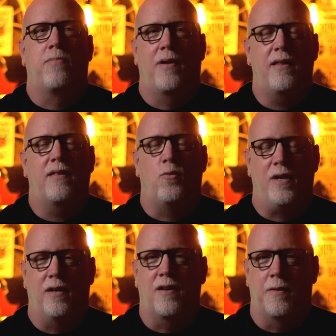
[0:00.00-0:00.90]
plate that we
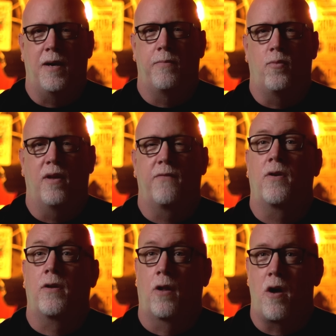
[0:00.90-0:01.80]
had come up with for
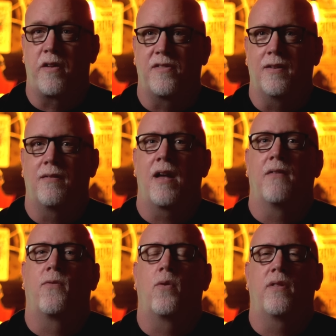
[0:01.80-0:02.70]
Glossit and
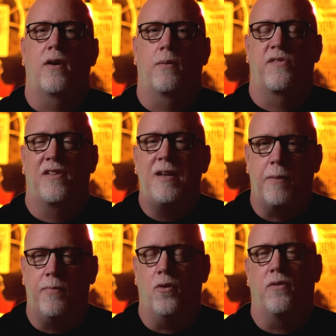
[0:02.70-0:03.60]
for their SEMA
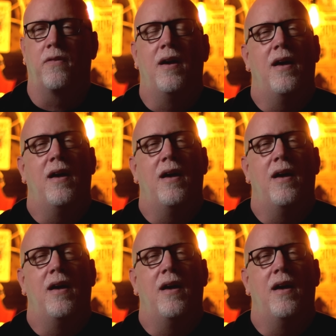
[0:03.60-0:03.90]
booth